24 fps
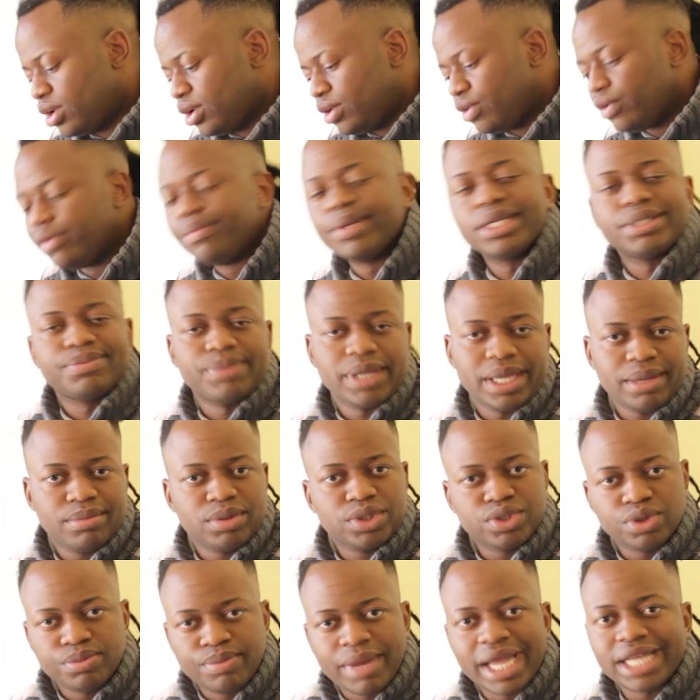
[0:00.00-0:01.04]
We must be able
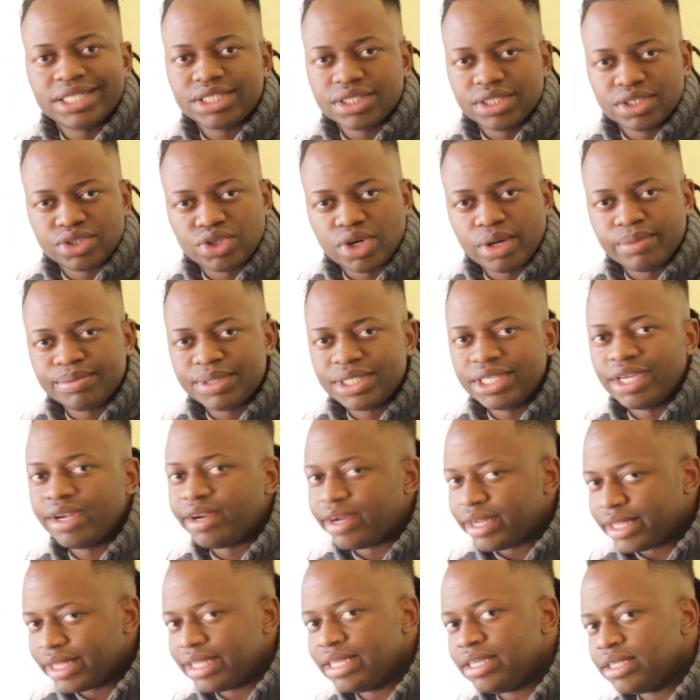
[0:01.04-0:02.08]
to match the top tier
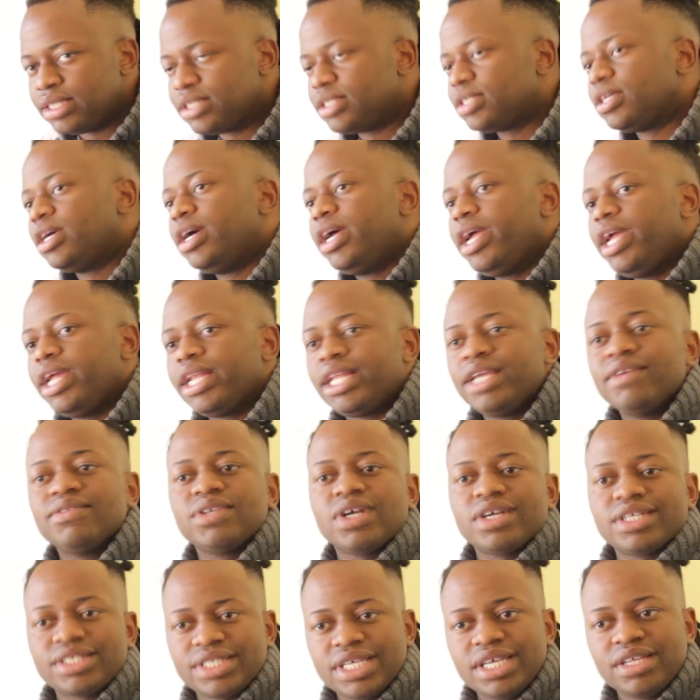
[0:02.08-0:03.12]
at least. It gives
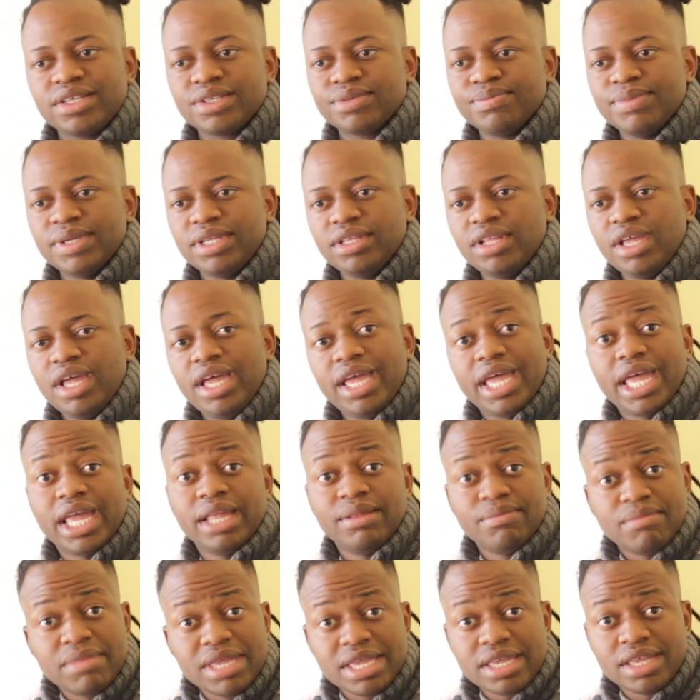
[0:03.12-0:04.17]
our salesman
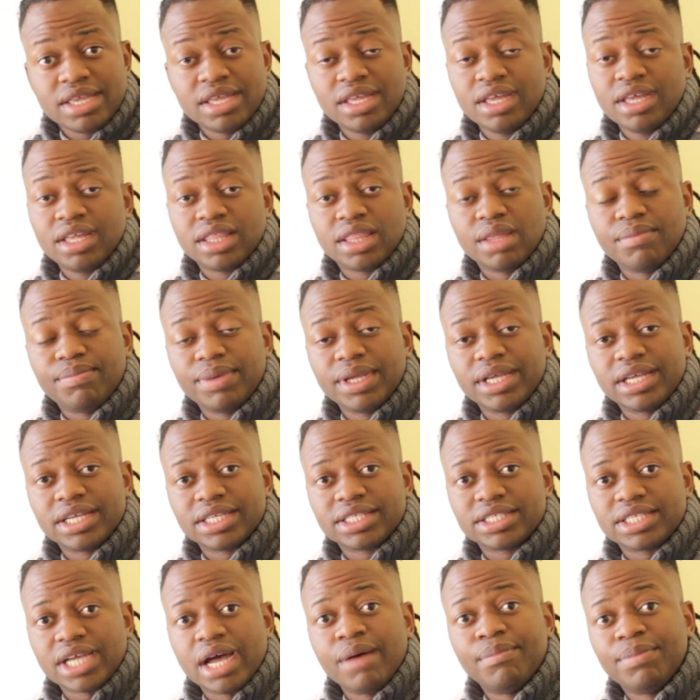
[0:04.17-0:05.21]
and me the
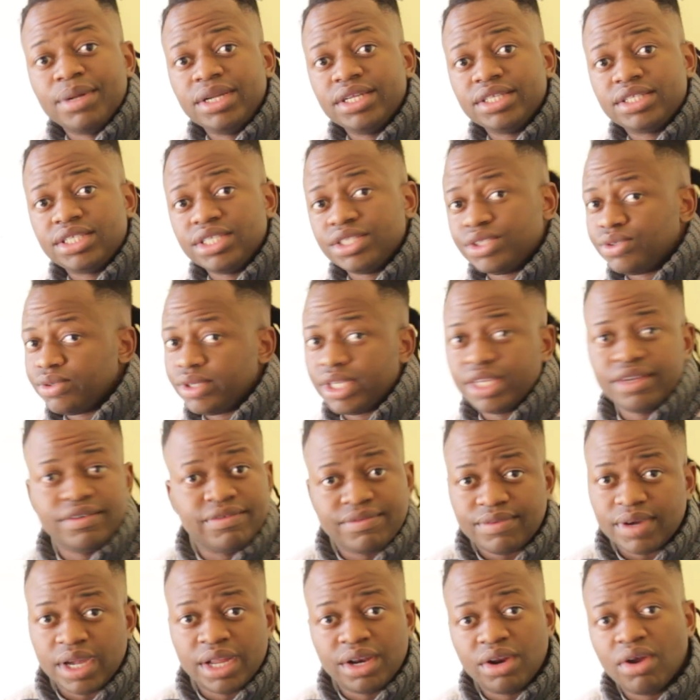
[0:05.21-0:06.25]
biggest ability to
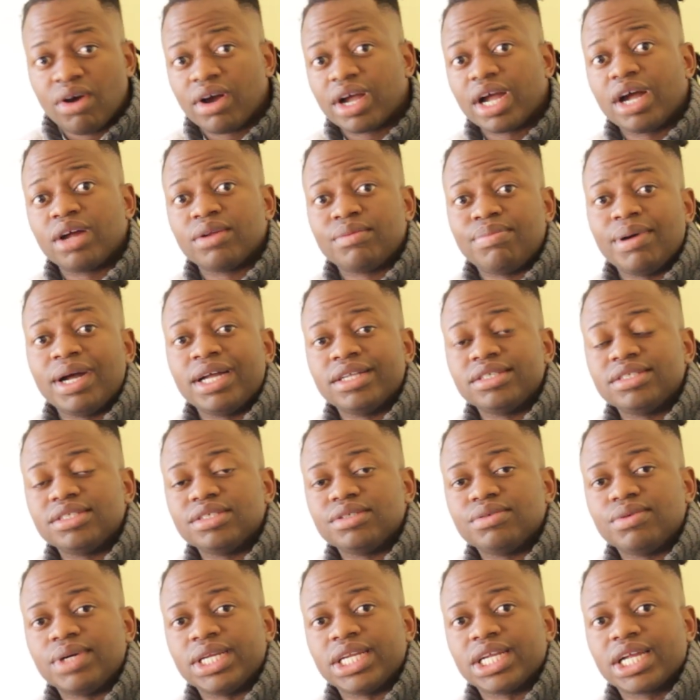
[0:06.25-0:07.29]
give a knockout punch
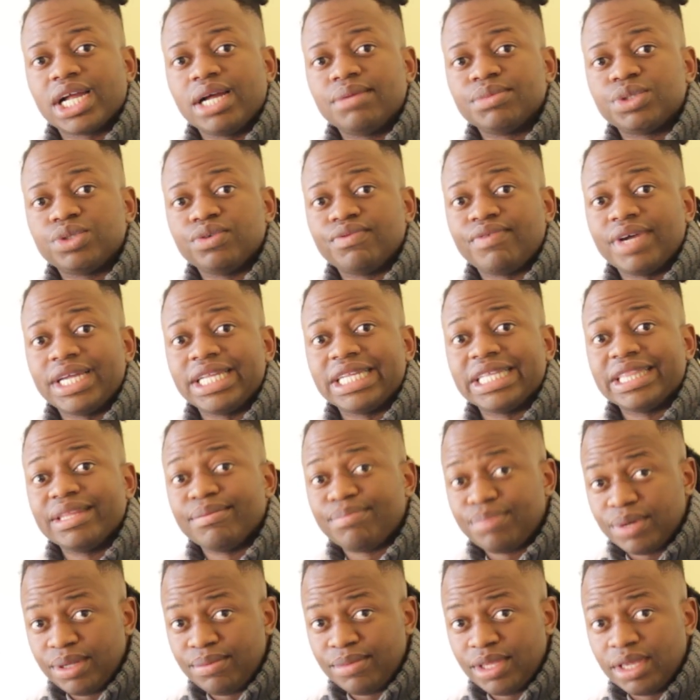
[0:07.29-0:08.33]
when it comes to finding the
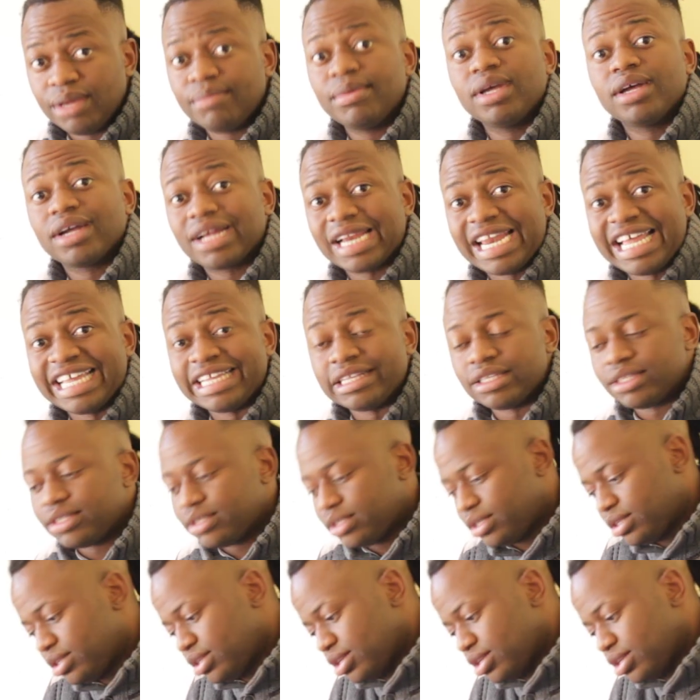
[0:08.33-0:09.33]
premium clients.